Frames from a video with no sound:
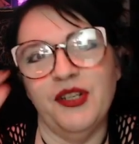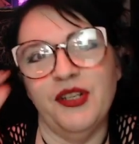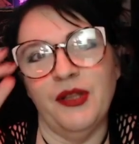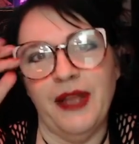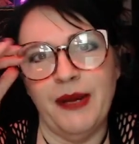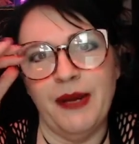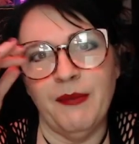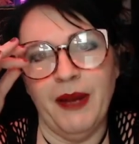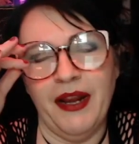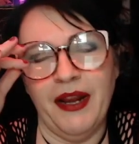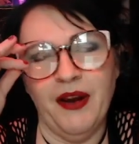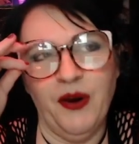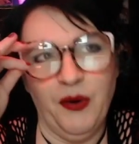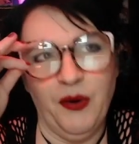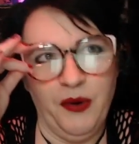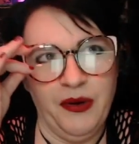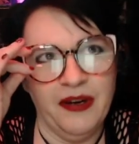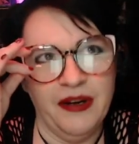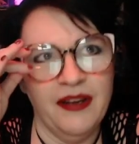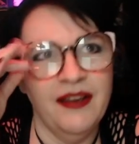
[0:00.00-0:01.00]
like my
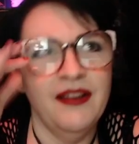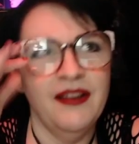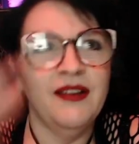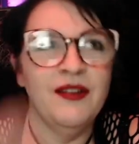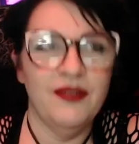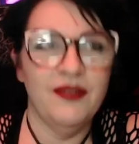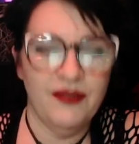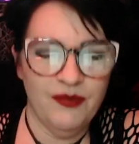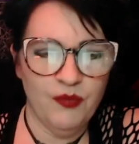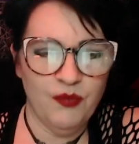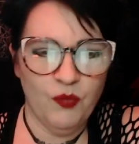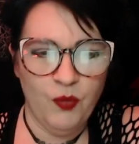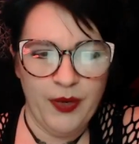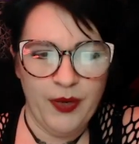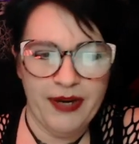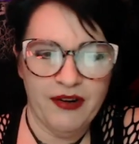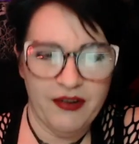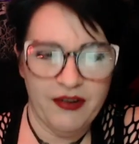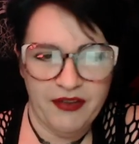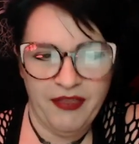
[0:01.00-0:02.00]
own
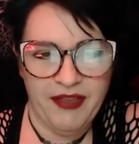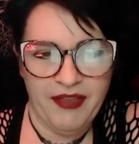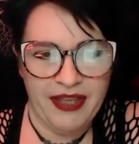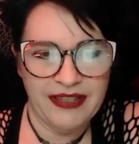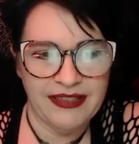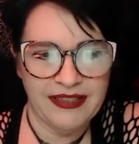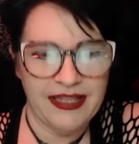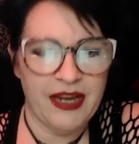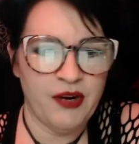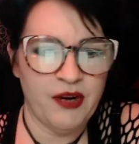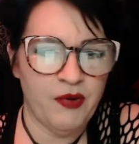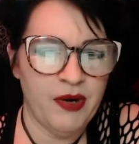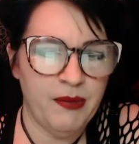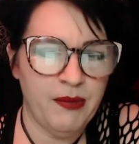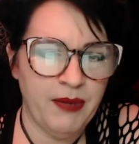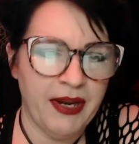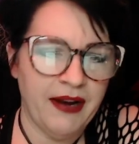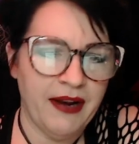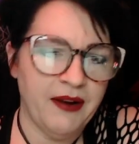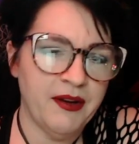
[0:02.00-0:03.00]
weird things that creep
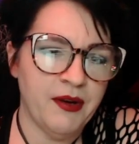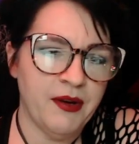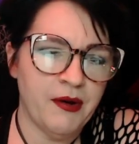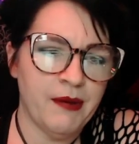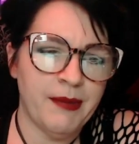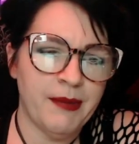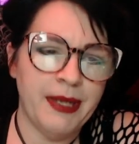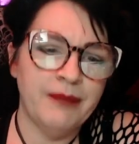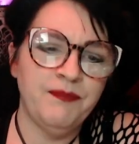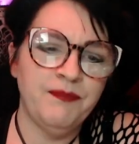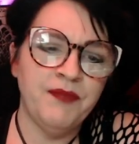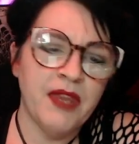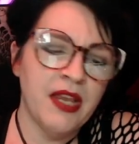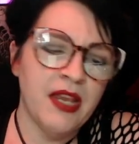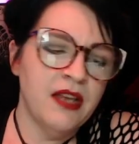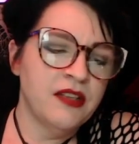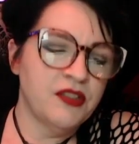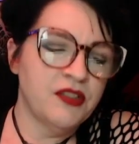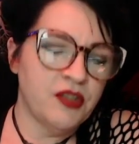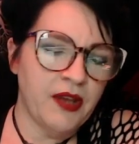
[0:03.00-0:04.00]
me out. You know what I mean?
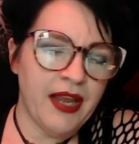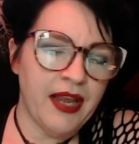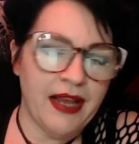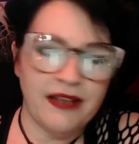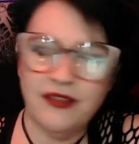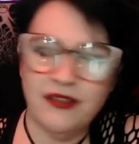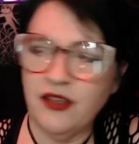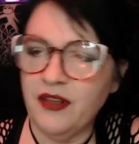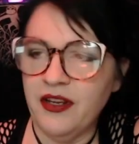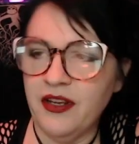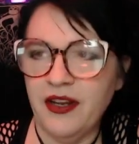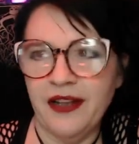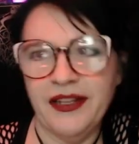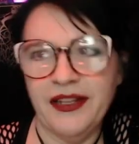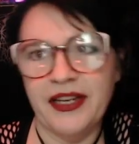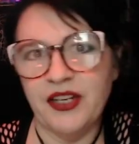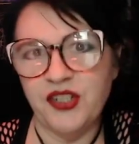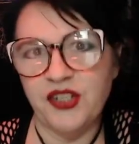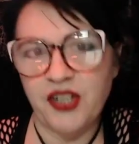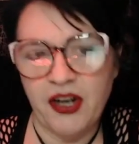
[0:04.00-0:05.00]
So yeah, so you got
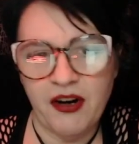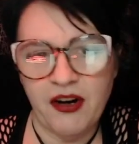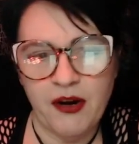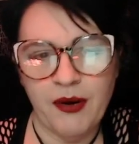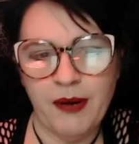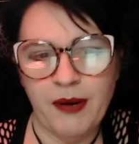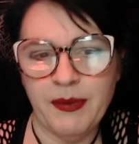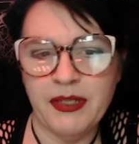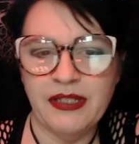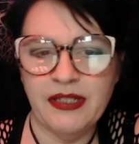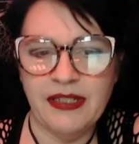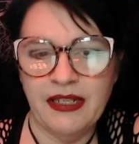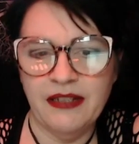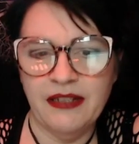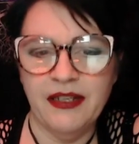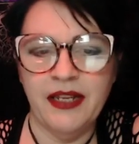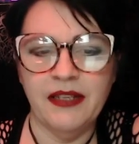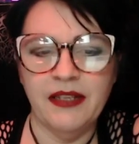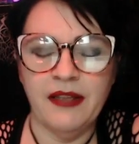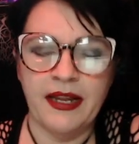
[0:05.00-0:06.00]
like a chair going up on the
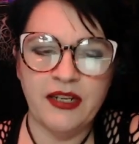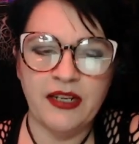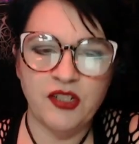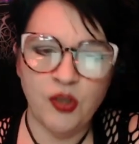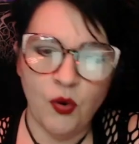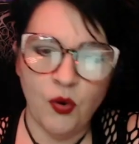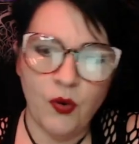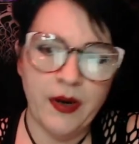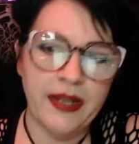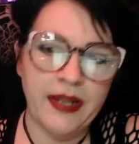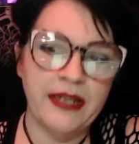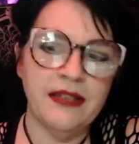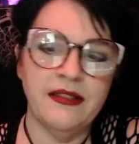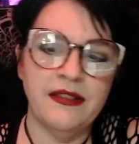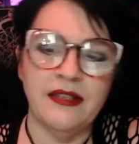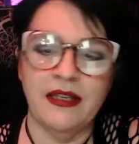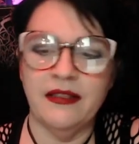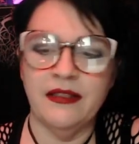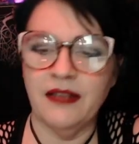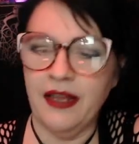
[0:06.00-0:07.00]
ceiling, like toys
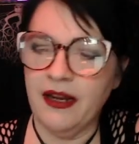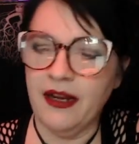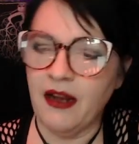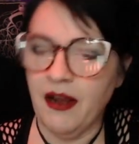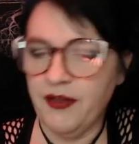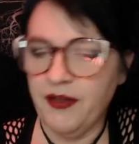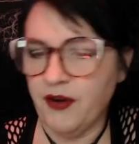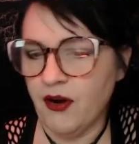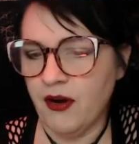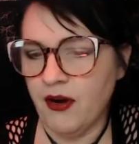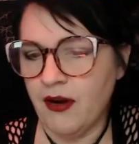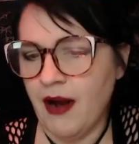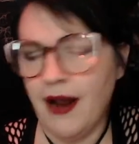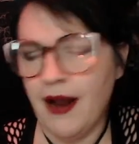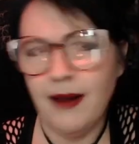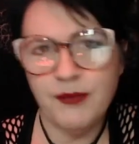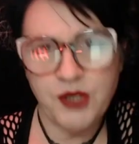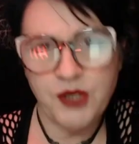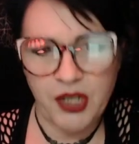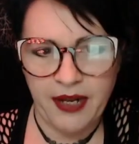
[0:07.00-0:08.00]
and like other
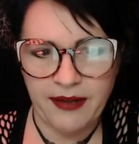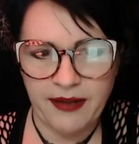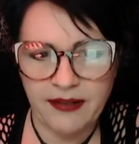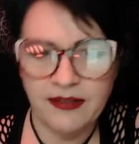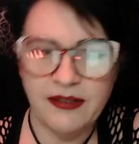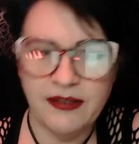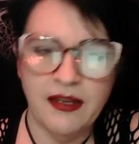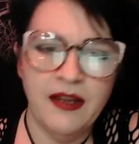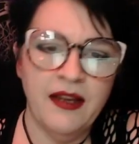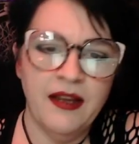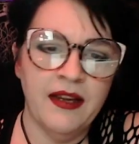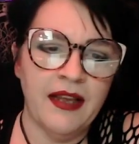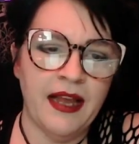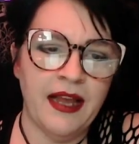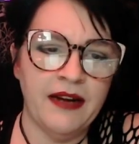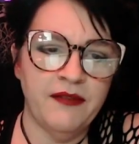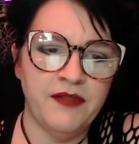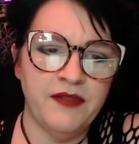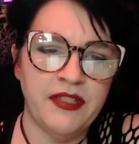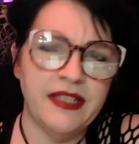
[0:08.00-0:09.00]
objects
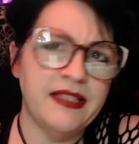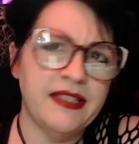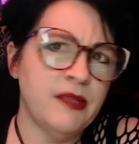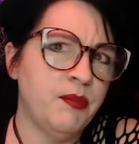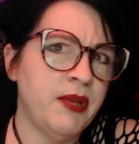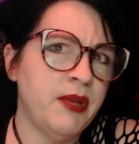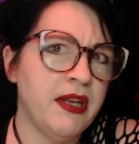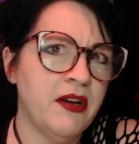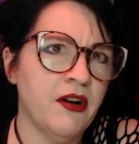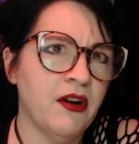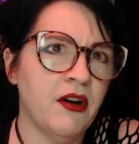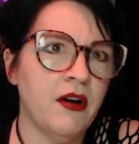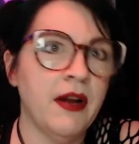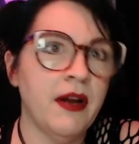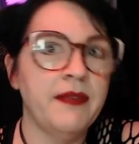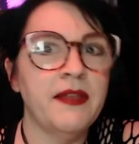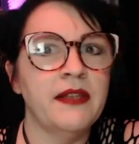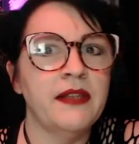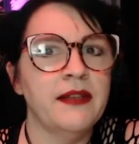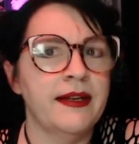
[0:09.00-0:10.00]
kind of disappear
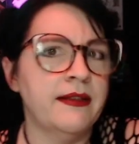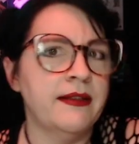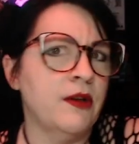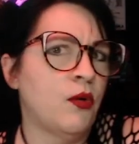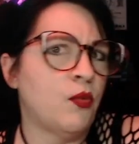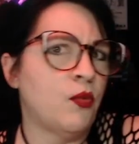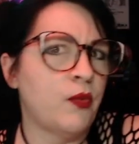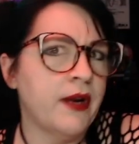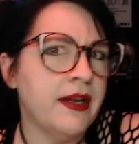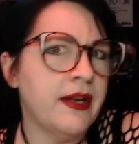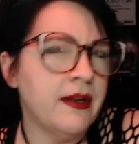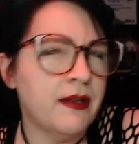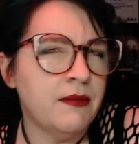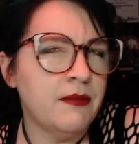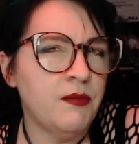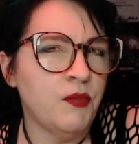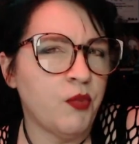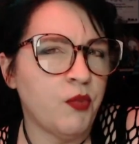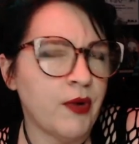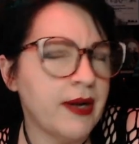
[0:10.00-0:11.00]
and then like they'll
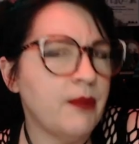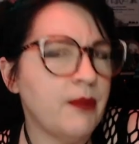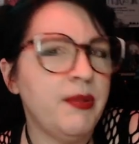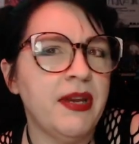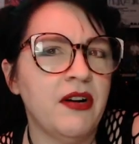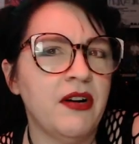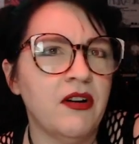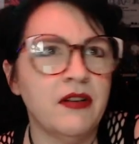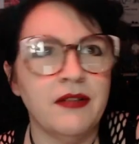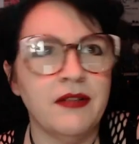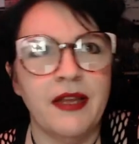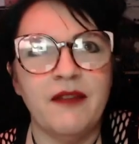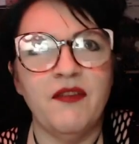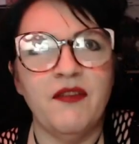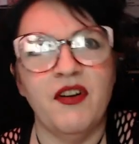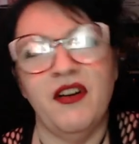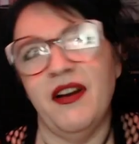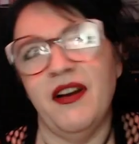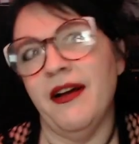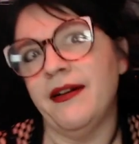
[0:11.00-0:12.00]
reappear in like
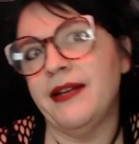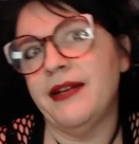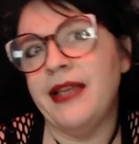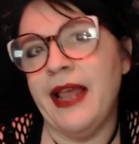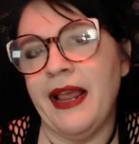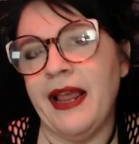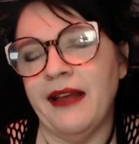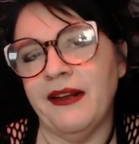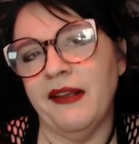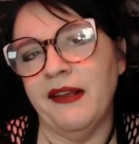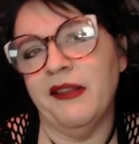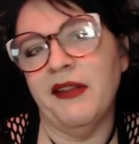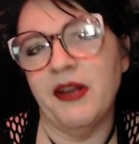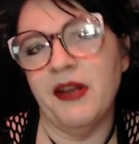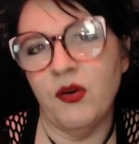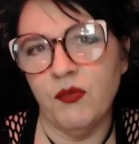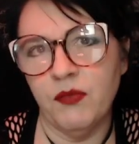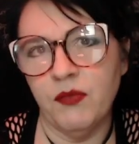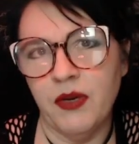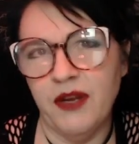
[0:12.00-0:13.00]
very uncanny
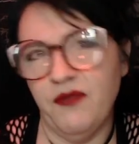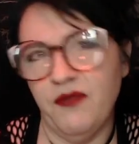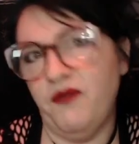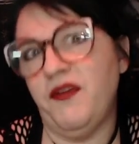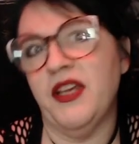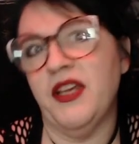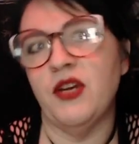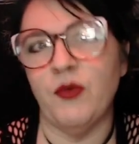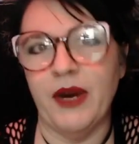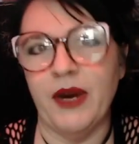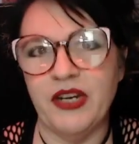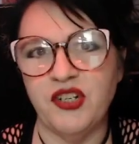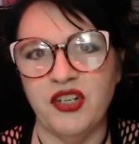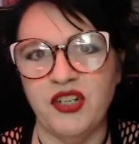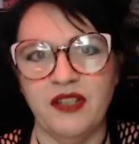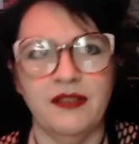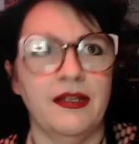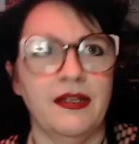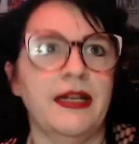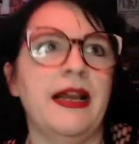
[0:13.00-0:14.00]
like
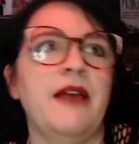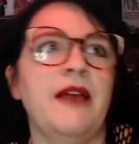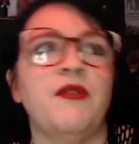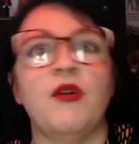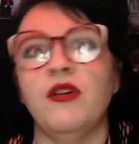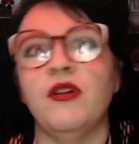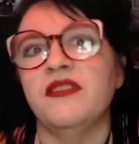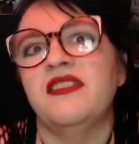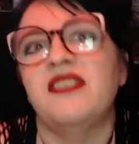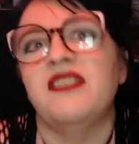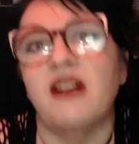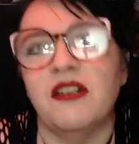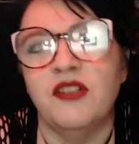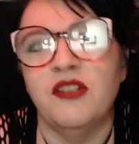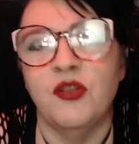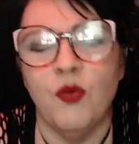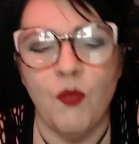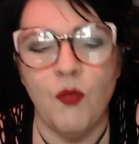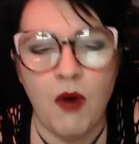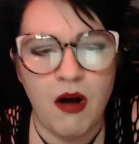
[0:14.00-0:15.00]
configurations. Like now they're all stuck to
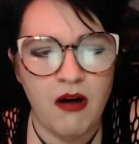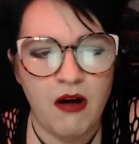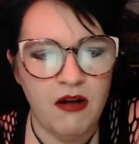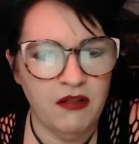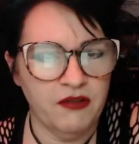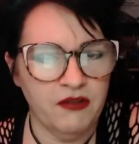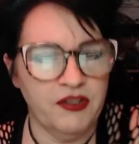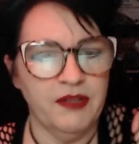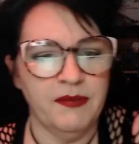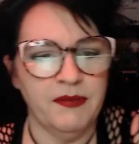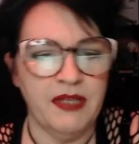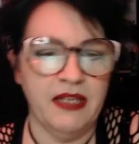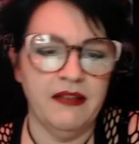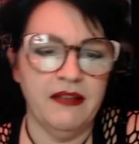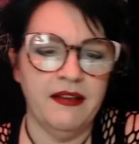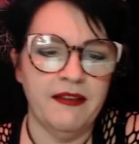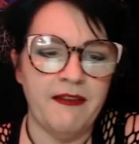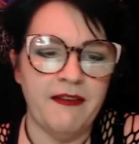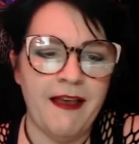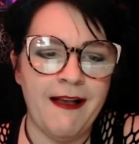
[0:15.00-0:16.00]
the wall or something
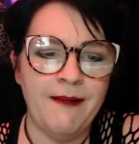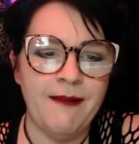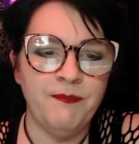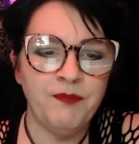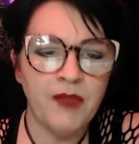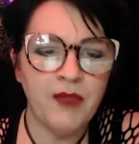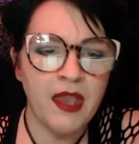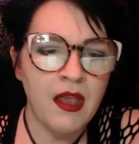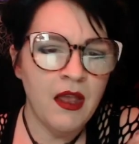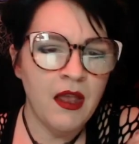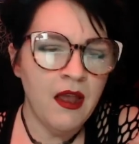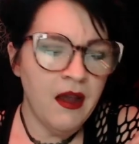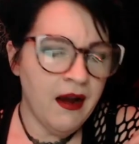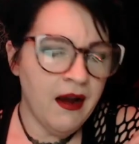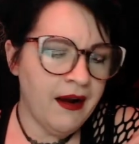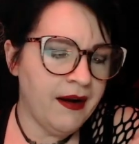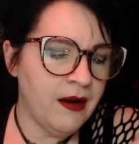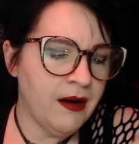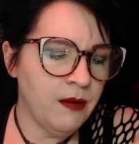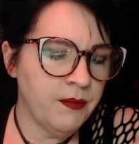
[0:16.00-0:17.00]
like that.
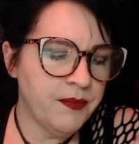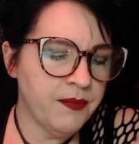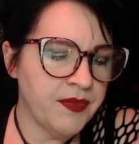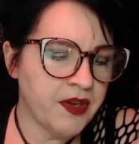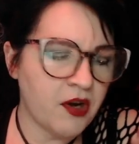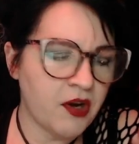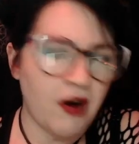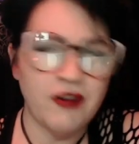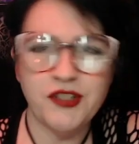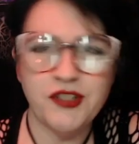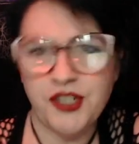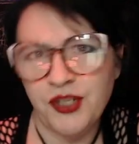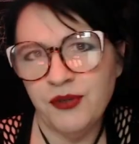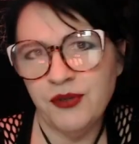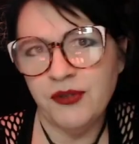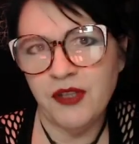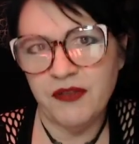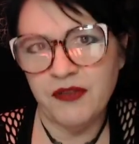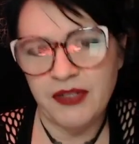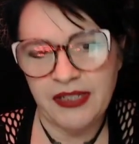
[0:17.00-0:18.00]
The
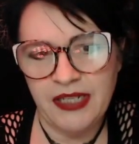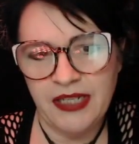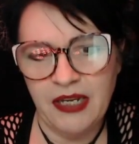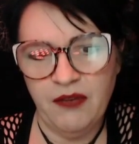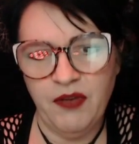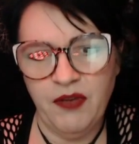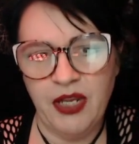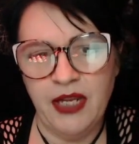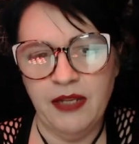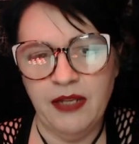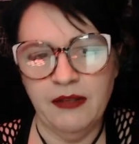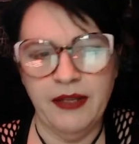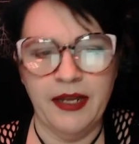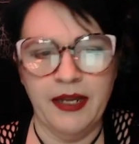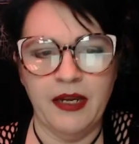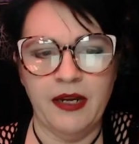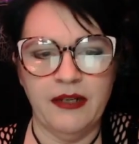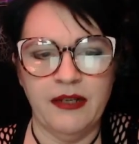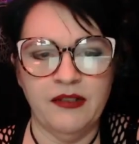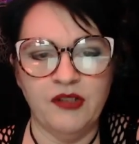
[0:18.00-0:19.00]
cartoons on the TV, like,
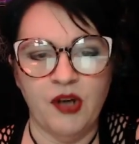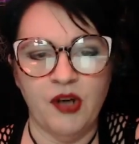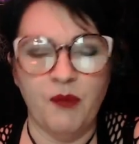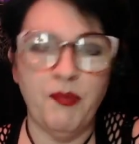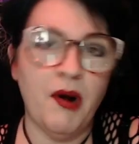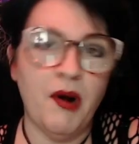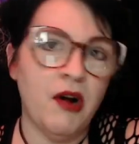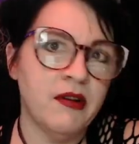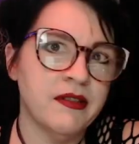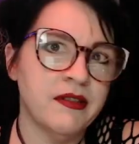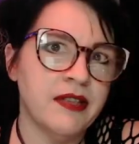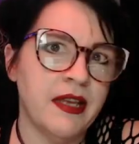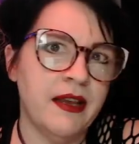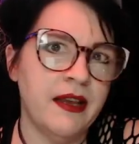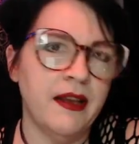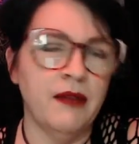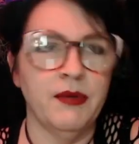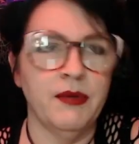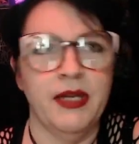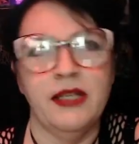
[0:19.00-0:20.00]
kind of start
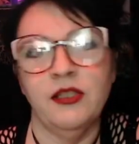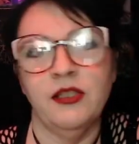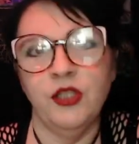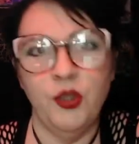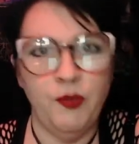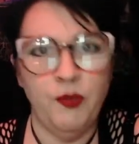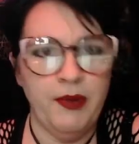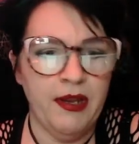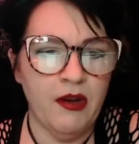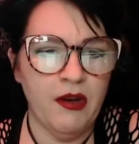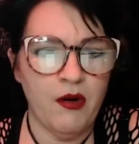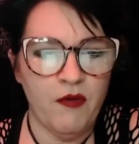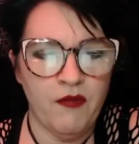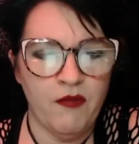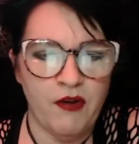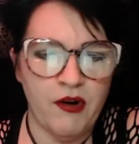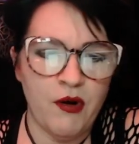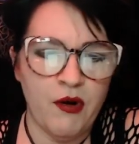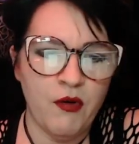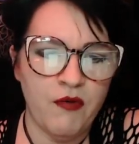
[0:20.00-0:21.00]
pausing and, like, looping
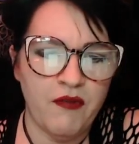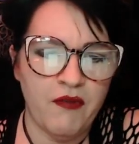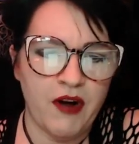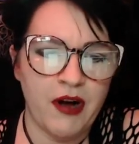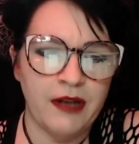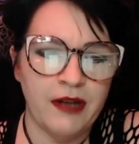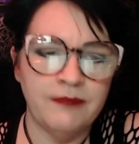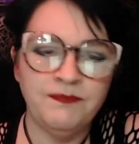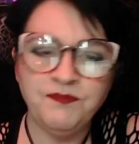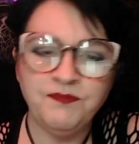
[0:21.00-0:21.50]
over and over.